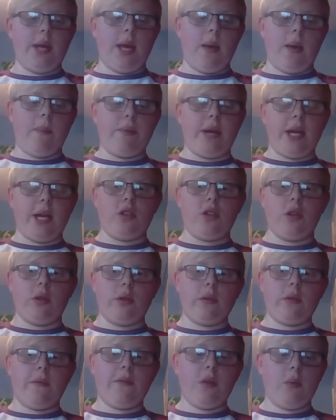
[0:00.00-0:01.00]
the
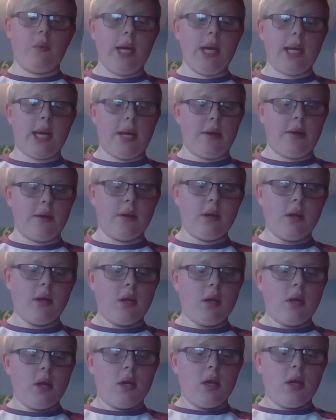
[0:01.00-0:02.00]
predictions for the weekend.
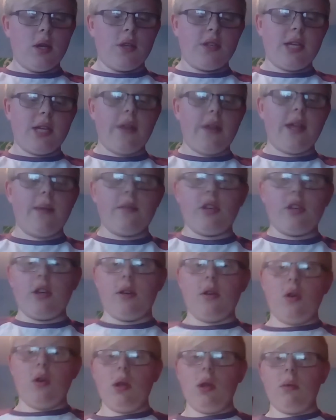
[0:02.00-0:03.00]
Southampton
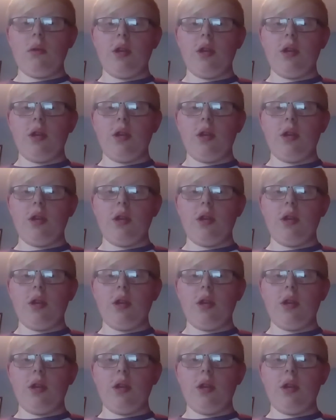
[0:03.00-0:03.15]
and Hull,